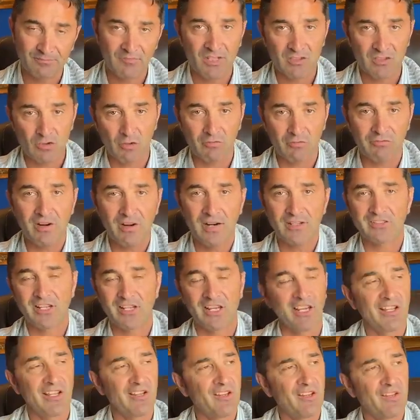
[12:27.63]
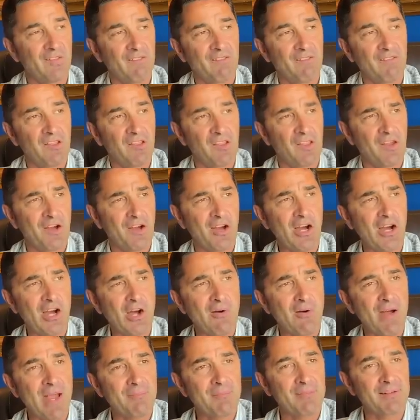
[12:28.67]
So far say, no,
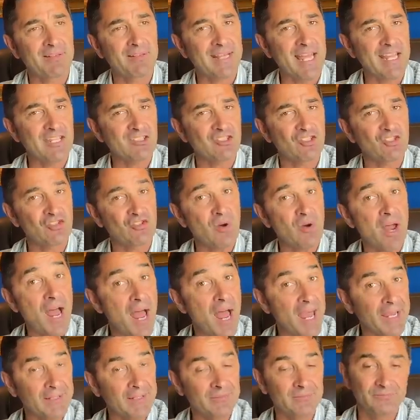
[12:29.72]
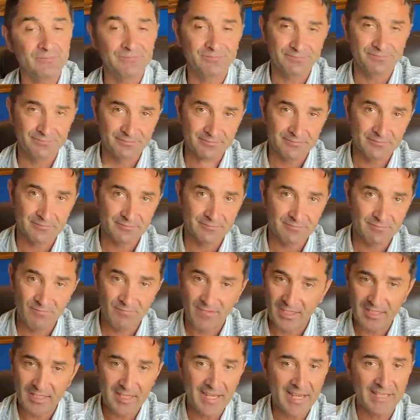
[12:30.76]
I'm a nice try.
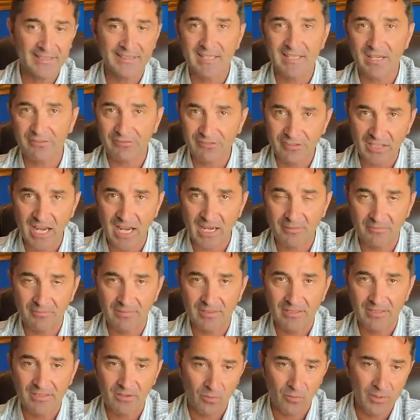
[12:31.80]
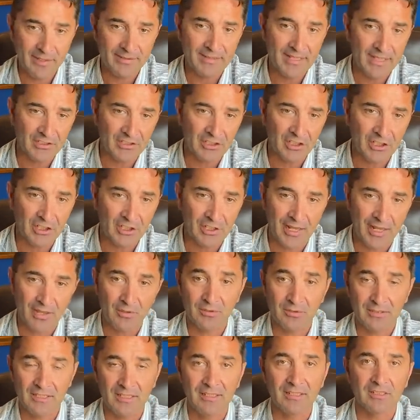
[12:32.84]
He had enough time when that occurred. I
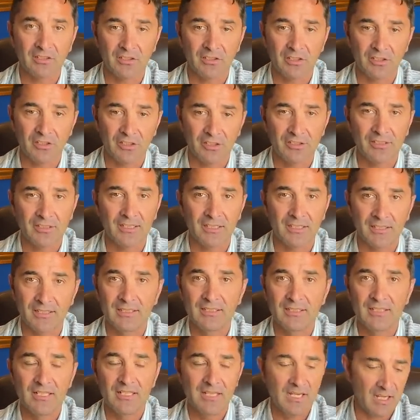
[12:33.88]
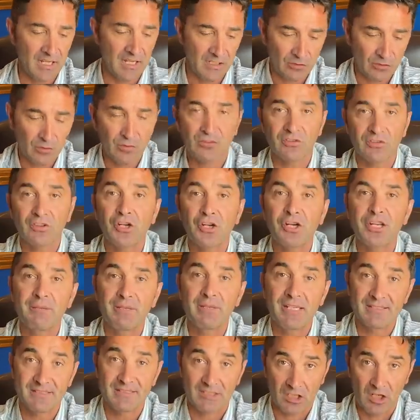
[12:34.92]
don't think it occurred uh, uh, 30
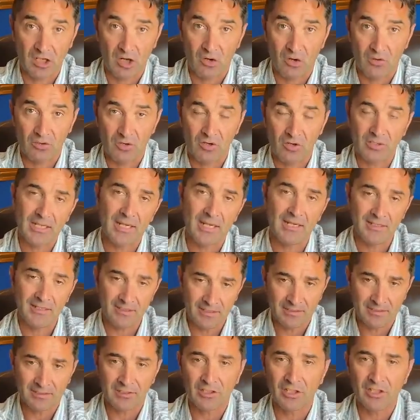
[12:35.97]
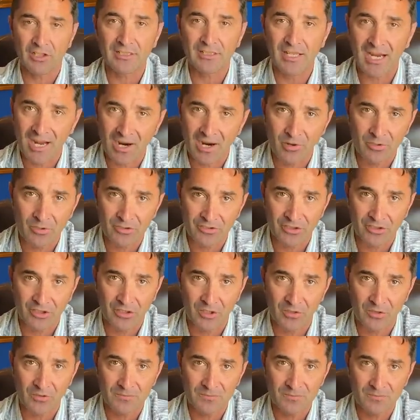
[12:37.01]
minutes ago. Okay, it occurred hours
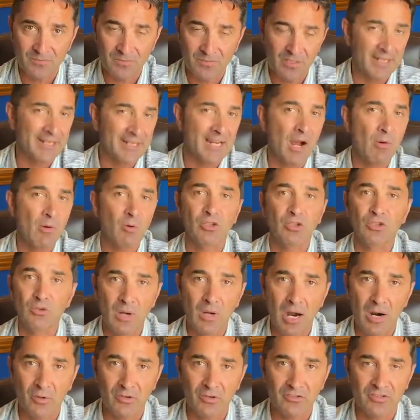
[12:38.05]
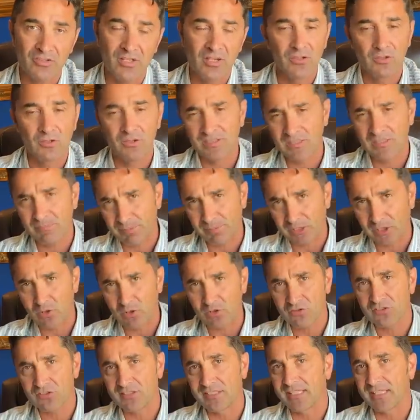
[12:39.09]
ago. An hour, two hours. Do you think
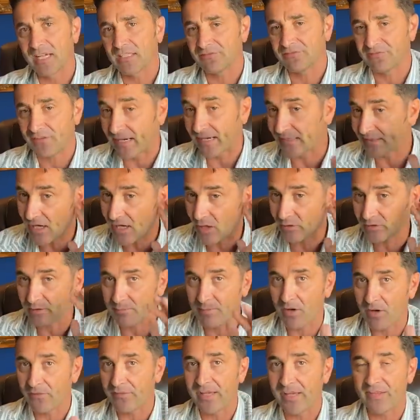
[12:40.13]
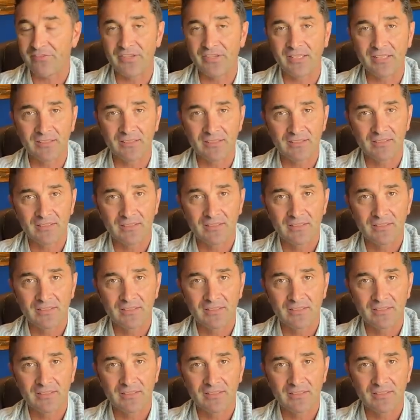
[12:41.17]
Prigozhin did not find out about that thing?